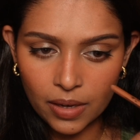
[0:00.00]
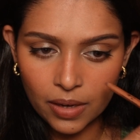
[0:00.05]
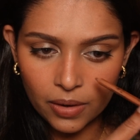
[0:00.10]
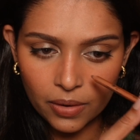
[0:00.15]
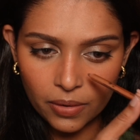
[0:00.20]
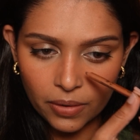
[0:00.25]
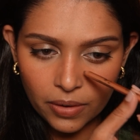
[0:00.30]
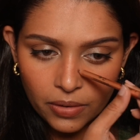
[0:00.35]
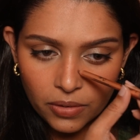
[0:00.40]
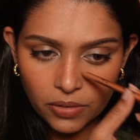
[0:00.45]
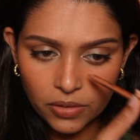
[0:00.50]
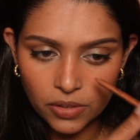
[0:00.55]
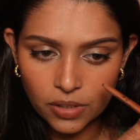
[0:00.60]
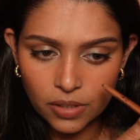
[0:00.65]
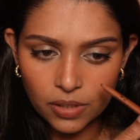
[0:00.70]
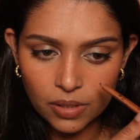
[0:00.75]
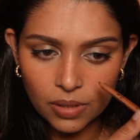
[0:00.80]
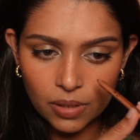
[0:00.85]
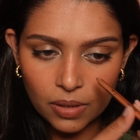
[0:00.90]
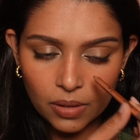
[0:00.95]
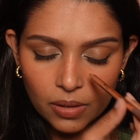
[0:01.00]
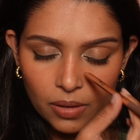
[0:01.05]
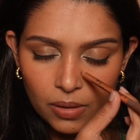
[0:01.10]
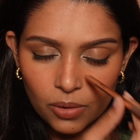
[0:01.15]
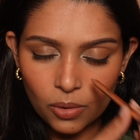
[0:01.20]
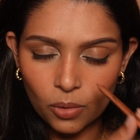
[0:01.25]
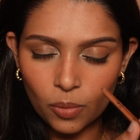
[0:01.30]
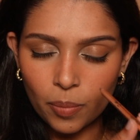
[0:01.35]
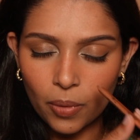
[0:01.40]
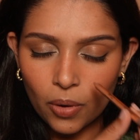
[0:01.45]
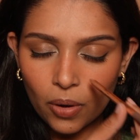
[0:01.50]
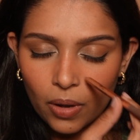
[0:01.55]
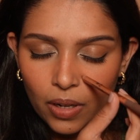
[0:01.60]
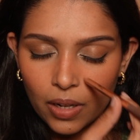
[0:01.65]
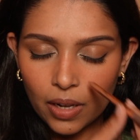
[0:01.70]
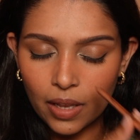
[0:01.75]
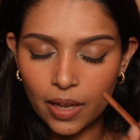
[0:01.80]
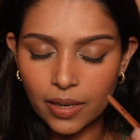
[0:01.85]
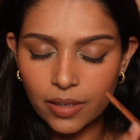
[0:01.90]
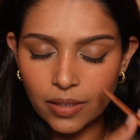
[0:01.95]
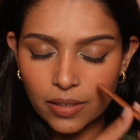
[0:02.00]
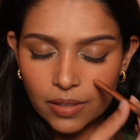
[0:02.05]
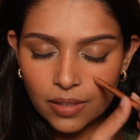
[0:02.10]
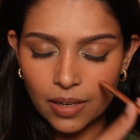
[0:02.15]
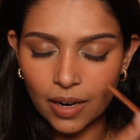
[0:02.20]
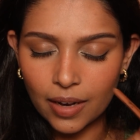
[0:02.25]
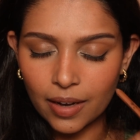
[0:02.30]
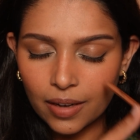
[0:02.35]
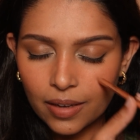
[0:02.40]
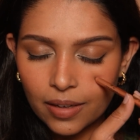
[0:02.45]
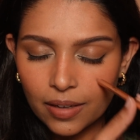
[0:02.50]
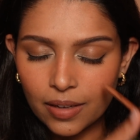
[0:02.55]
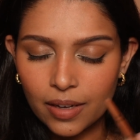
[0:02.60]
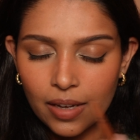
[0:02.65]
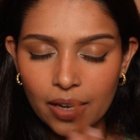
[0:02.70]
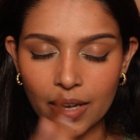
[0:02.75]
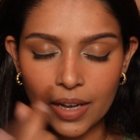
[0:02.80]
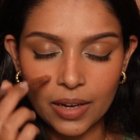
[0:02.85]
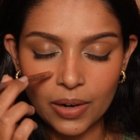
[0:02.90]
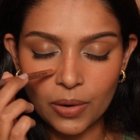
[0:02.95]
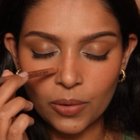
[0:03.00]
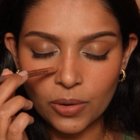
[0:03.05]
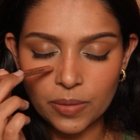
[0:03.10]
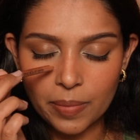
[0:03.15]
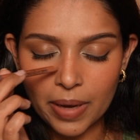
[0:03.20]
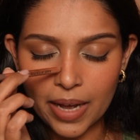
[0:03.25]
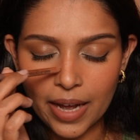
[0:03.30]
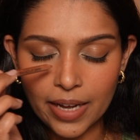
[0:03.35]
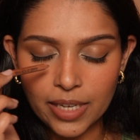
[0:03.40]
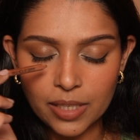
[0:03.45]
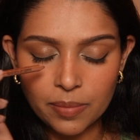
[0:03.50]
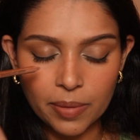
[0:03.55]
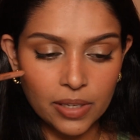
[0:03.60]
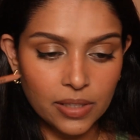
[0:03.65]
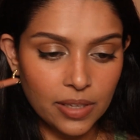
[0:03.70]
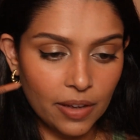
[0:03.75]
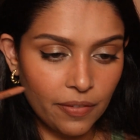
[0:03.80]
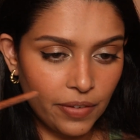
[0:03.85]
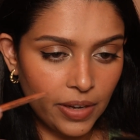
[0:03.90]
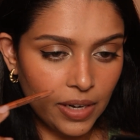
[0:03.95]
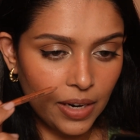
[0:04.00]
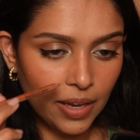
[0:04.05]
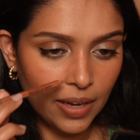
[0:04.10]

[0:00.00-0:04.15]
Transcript: I'm going to just lowball and just like close my eyes, because I feel